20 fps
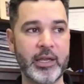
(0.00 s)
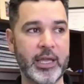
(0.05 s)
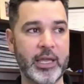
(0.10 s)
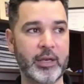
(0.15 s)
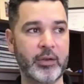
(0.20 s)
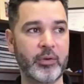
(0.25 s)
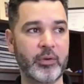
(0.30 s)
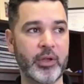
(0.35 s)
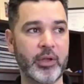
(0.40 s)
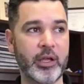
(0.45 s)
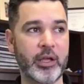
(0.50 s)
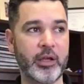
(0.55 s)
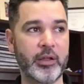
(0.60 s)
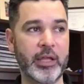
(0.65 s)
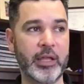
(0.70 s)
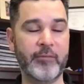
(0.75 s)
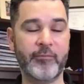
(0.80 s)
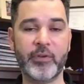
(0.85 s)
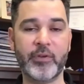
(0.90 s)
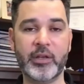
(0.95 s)
And
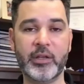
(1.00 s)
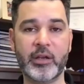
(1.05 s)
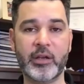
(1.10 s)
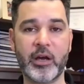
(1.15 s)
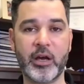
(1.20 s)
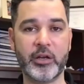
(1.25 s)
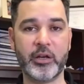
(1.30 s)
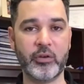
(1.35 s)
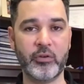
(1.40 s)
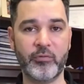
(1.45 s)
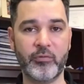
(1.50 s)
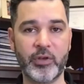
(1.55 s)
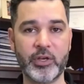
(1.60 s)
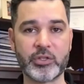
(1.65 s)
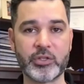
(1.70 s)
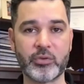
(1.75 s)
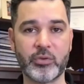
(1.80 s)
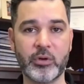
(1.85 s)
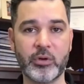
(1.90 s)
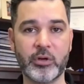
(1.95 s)
Infinite
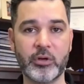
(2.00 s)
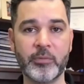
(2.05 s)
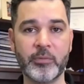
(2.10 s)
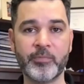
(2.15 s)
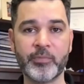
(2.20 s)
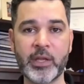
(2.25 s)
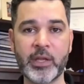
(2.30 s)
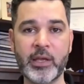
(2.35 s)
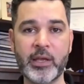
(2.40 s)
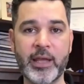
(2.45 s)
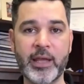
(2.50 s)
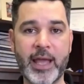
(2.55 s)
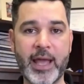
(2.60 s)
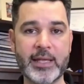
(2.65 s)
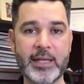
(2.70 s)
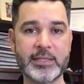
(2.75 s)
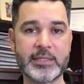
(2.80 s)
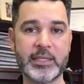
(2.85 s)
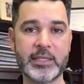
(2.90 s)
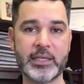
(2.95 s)
Audiovisual
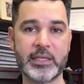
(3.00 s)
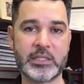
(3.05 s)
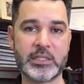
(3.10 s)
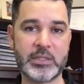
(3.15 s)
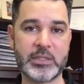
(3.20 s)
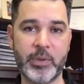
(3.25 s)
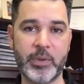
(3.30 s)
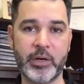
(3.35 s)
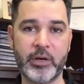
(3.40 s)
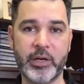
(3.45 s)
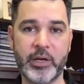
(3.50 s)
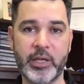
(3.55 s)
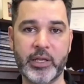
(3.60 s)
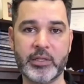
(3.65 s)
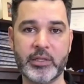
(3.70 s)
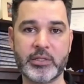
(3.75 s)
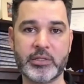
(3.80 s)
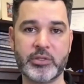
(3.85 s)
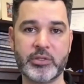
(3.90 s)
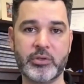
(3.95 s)
has the
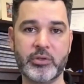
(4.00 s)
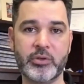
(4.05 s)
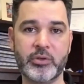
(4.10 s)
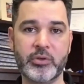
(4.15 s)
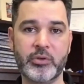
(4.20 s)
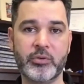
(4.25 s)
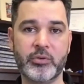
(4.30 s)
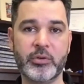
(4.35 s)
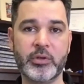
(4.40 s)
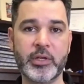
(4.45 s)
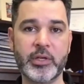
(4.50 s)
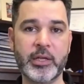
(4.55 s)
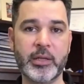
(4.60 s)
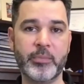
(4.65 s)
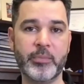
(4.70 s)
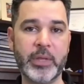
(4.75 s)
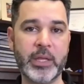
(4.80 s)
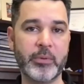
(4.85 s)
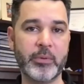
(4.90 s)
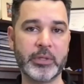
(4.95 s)
experience to
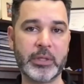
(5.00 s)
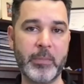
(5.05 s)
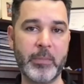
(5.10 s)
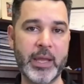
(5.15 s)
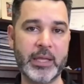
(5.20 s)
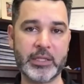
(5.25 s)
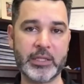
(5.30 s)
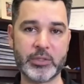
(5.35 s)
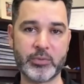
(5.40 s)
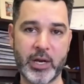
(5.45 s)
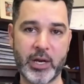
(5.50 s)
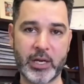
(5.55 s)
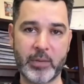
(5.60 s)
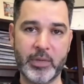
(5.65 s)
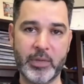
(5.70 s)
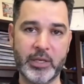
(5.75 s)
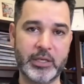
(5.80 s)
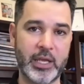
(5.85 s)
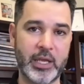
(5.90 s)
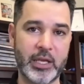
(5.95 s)
be able to make these
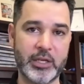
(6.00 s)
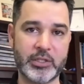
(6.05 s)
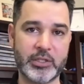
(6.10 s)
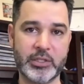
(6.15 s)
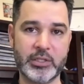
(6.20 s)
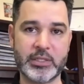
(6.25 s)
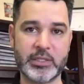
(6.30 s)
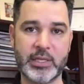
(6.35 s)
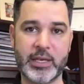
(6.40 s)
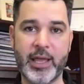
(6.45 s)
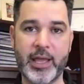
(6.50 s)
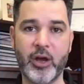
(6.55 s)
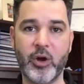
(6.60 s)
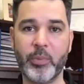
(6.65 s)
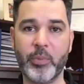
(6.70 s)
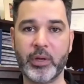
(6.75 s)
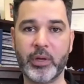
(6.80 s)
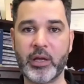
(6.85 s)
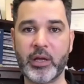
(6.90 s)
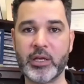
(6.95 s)
recommendations and
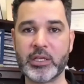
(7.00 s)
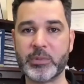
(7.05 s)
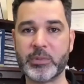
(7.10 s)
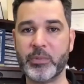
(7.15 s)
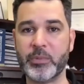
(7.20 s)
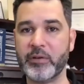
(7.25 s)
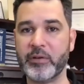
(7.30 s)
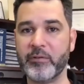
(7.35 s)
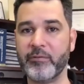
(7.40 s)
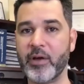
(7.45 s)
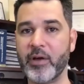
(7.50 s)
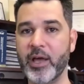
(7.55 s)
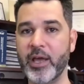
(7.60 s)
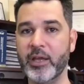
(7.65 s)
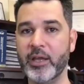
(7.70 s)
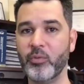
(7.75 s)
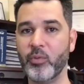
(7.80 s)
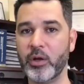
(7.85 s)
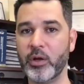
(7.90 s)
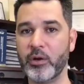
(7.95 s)
help a customer
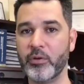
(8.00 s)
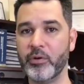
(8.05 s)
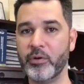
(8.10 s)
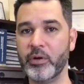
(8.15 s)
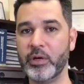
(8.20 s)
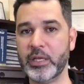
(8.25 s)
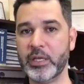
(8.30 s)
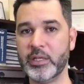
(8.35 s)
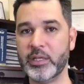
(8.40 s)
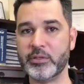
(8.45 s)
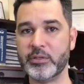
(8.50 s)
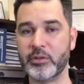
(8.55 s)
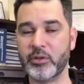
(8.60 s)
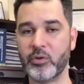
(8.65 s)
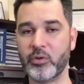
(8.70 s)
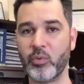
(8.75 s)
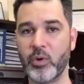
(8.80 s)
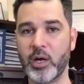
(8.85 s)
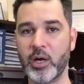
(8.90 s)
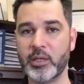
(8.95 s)
define what are their needs and
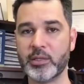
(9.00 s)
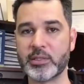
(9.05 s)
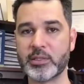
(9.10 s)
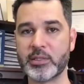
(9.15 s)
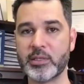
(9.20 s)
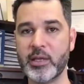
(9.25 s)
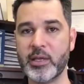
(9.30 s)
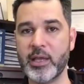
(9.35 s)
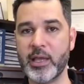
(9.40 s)
their wants,